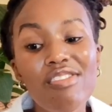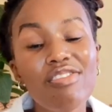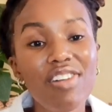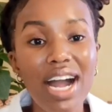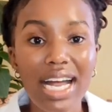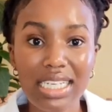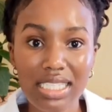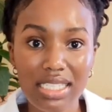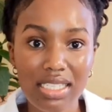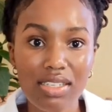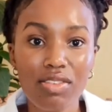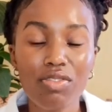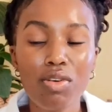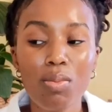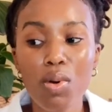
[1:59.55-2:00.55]
fund
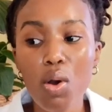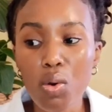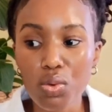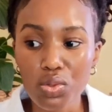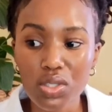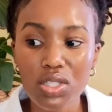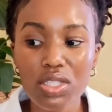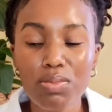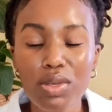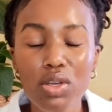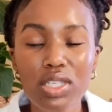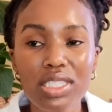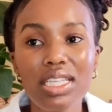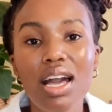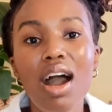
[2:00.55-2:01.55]
for posts
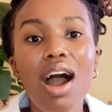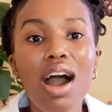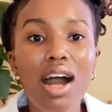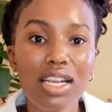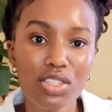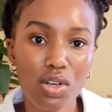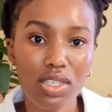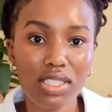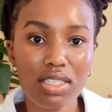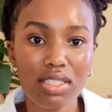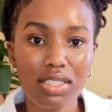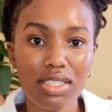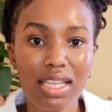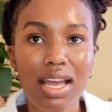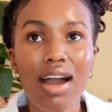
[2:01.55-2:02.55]
because there are
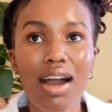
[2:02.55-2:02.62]
doctors, there